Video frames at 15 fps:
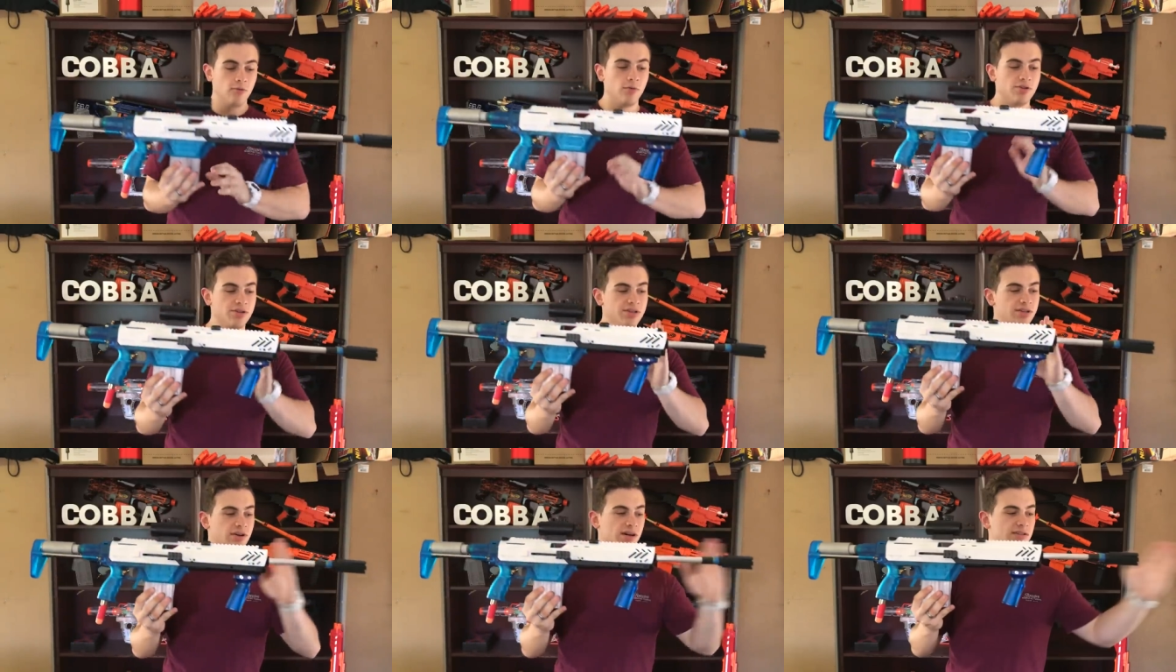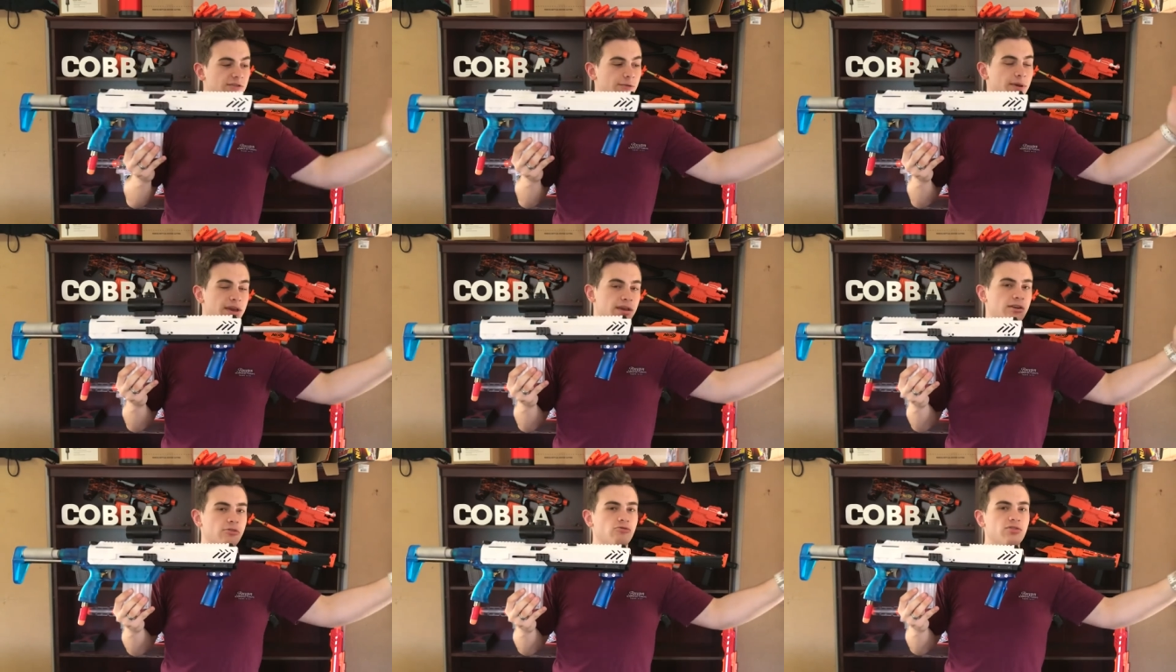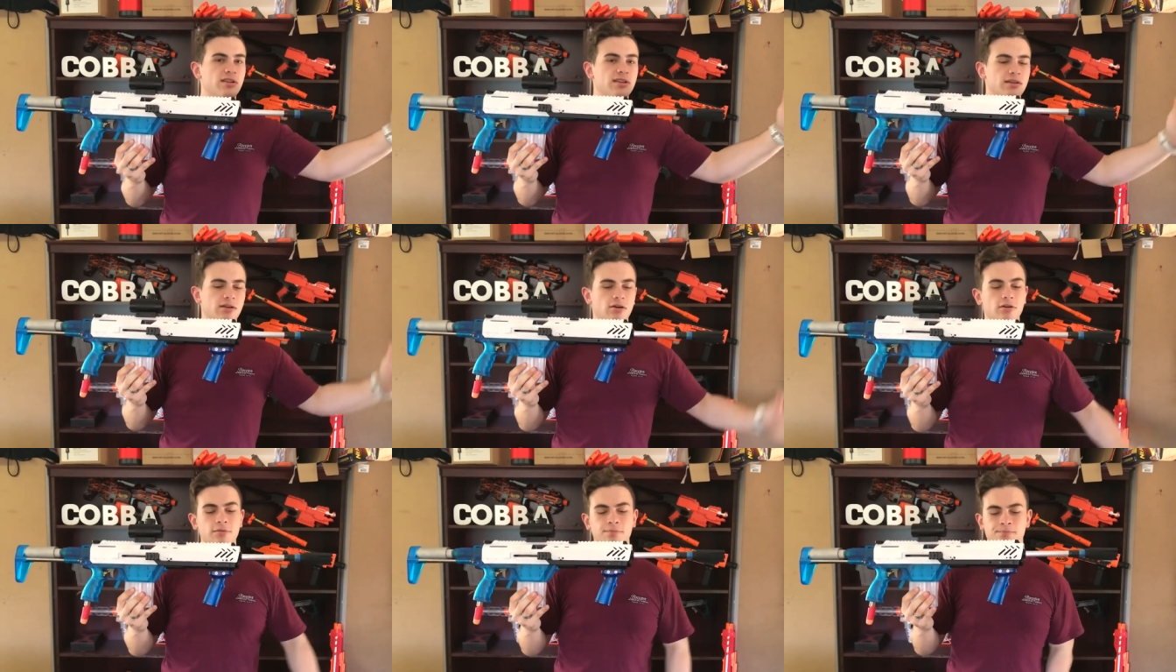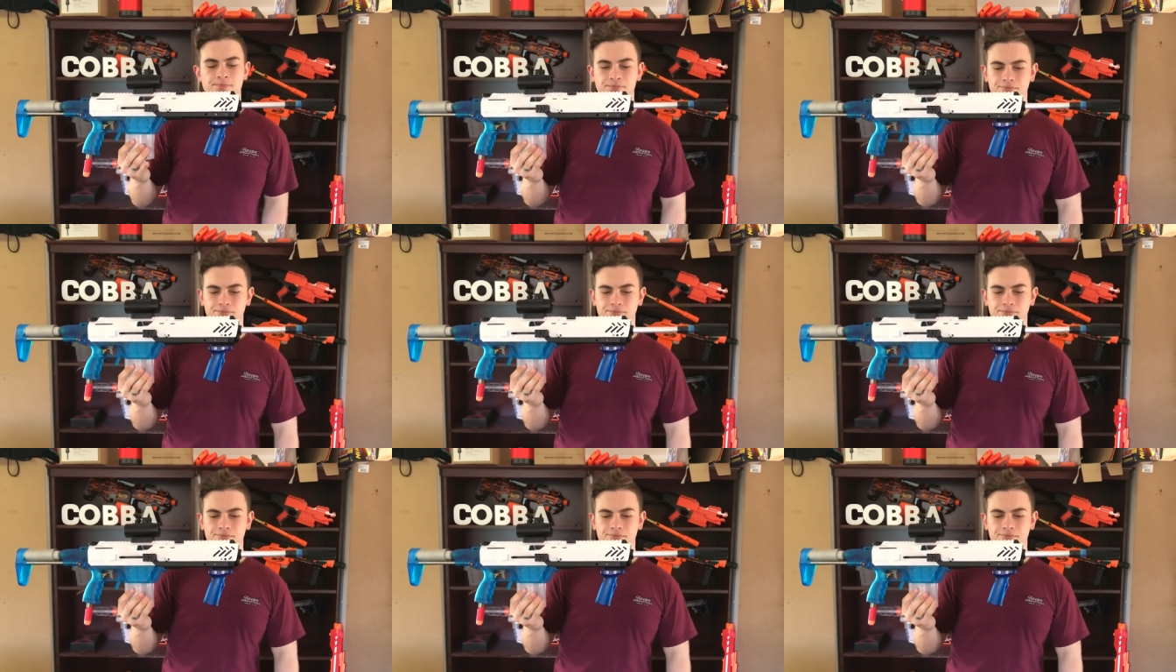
which is nice for making it really long.